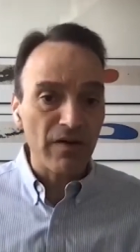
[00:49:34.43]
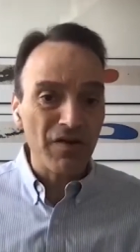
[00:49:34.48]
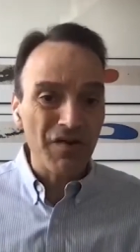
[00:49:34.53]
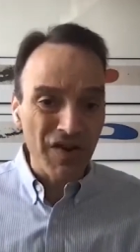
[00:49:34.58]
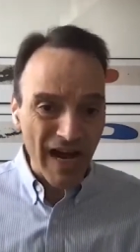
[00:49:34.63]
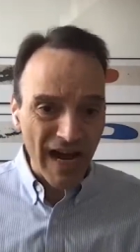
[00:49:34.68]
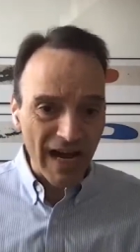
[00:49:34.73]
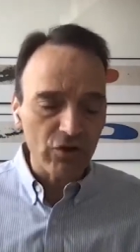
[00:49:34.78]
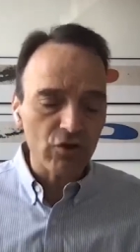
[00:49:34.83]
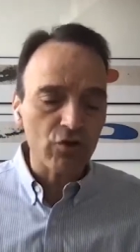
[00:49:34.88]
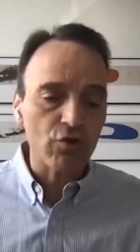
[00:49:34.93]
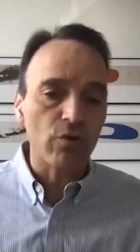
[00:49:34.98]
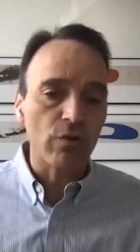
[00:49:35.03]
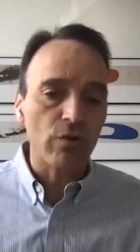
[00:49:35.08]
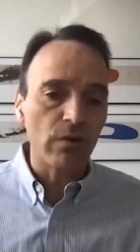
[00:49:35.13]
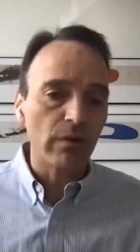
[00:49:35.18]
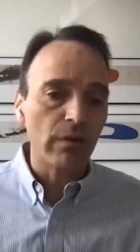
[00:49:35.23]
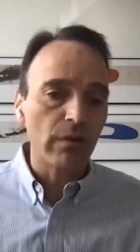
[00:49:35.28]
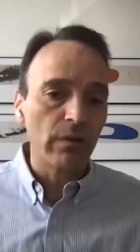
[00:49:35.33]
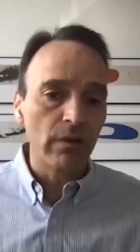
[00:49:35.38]

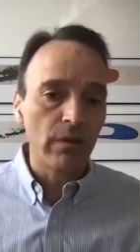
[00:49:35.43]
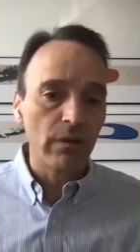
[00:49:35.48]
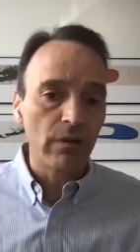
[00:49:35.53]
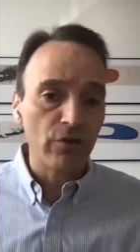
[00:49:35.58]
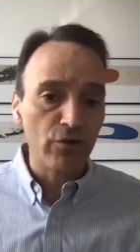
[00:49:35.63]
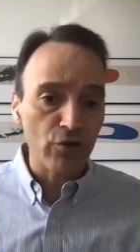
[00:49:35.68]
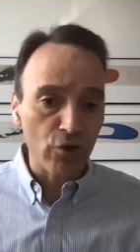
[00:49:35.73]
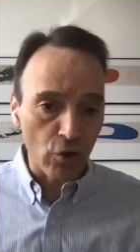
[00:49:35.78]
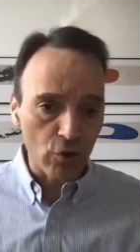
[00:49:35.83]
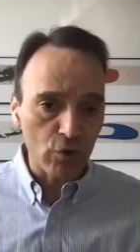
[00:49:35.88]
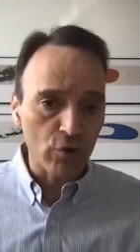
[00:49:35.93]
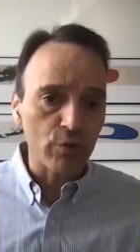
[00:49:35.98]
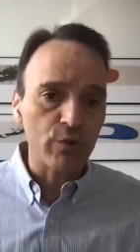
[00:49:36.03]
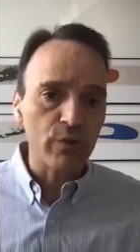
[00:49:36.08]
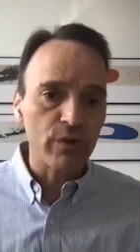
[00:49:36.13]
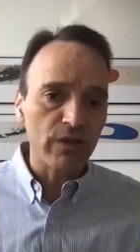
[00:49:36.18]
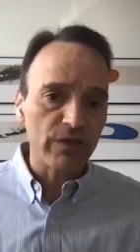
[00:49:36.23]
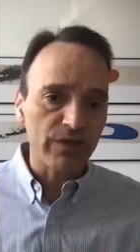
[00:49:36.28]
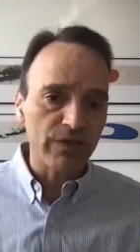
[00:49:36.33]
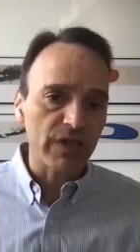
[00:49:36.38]
natural
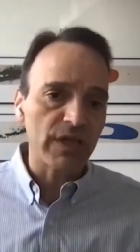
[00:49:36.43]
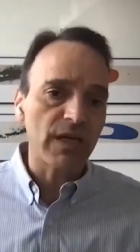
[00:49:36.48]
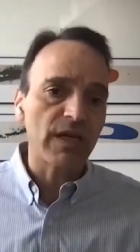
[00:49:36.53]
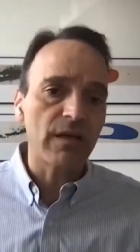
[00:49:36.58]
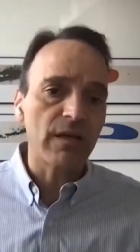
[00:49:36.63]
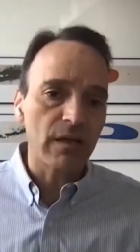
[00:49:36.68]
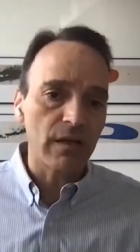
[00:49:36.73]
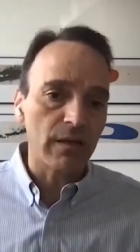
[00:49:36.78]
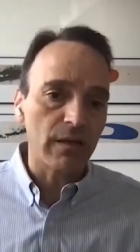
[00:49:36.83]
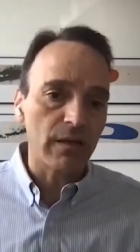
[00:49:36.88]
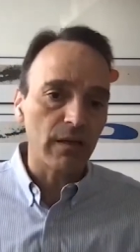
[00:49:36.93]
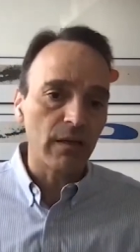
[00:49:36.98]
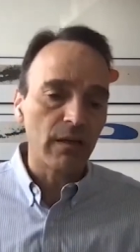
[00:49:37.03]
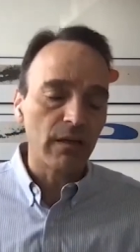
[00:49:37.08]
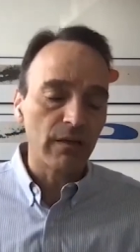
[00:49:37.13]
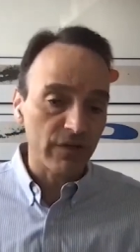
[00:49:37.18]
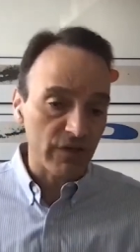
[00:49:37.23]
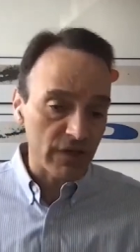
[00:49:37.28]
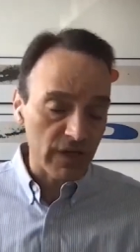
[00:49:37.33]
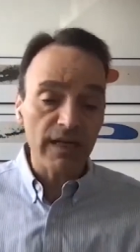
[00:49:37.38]
nocturnal signal
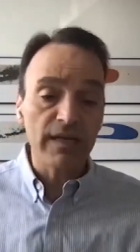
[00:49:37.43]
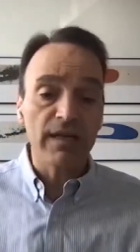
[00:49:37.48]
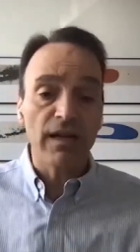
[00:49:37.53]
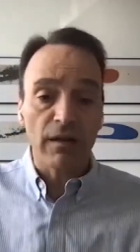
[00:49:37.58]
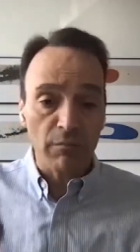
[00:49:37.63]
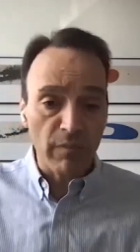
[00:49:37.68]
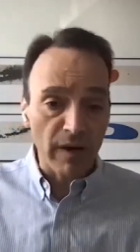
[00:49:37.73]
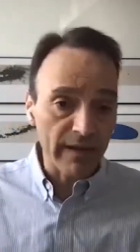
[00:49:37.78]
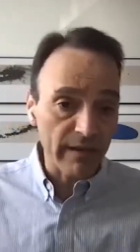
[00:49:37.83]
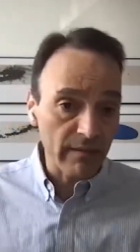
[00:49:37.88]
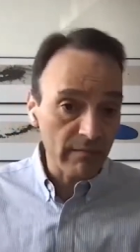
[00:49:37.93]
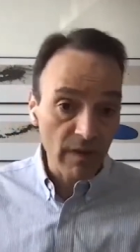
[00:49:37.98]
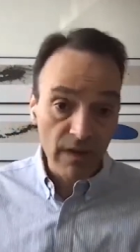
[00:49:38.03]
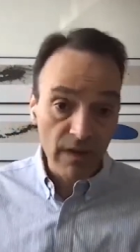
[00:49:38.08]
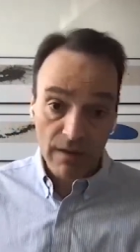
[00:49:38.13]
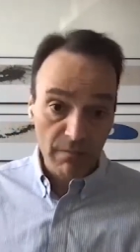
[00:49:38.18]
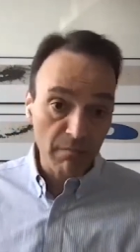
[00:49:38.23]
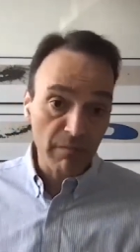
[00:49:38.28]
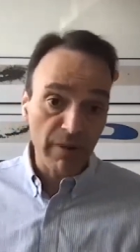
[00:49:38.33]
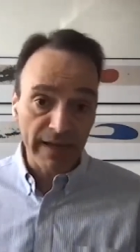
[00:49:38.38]
signal by
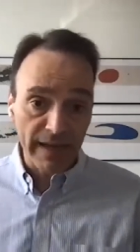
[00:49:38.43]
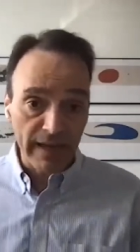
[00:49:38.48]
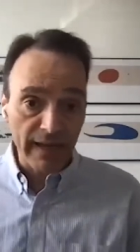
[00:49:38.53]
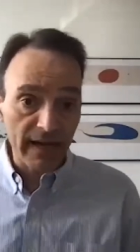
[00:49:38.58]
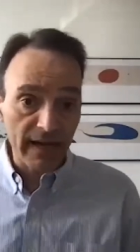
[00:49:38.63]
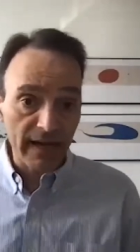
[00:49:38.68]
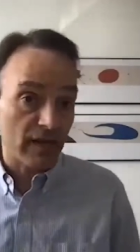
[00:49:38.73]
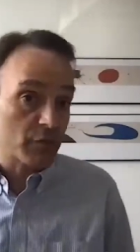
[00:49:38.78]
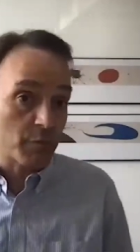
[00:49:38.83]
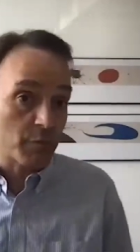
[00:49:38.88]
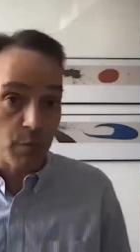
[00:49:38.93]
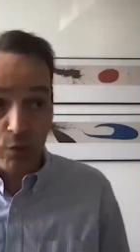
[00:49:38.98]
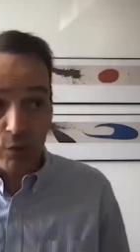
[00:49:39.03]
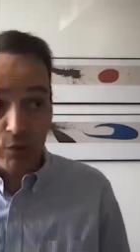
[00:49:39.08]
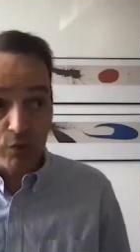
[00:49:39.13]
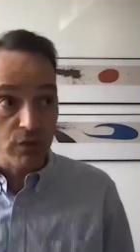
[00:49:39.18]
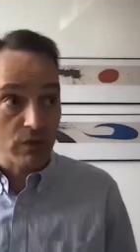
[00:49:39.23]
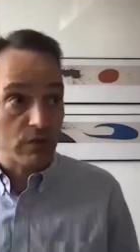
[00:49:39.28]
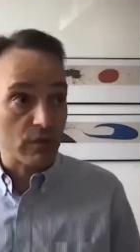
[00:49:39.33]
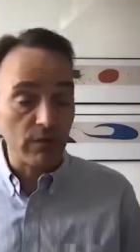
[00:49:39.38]
by getting
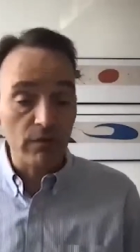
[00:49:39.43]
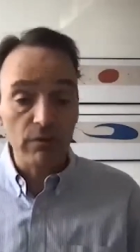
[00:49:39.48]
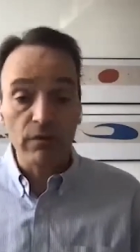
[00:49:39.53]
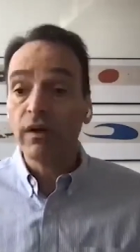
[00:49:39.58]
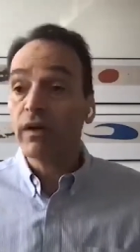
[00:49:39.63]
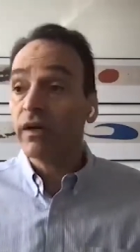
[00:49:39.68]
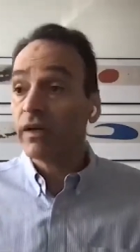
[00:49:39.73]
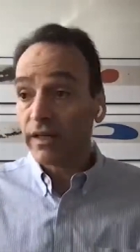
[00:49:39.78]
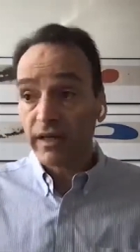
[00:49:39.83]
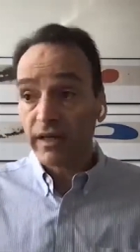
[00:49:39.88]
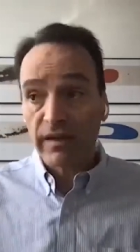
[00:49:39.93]
exposed to